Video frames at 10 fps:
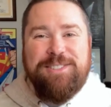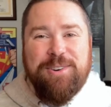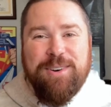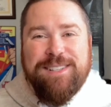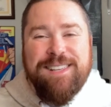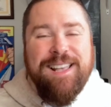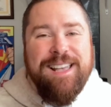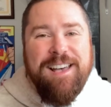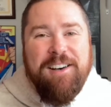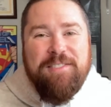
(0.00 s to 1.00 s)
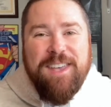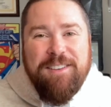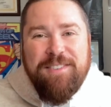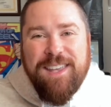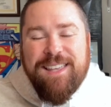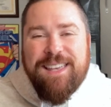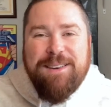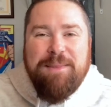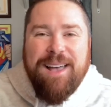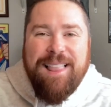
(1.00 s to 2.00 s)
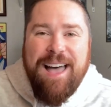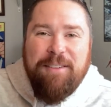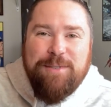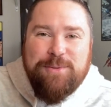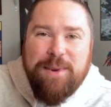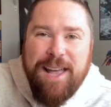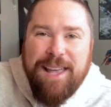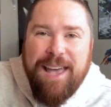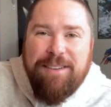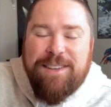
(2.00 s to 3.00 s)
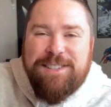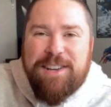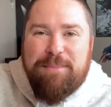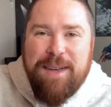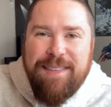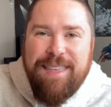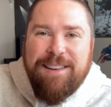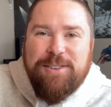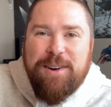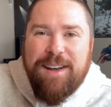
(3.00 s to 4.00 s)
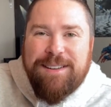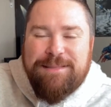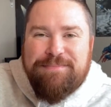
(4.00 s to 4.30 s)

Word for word: joys of giving in my life was when I gave this young man that truck.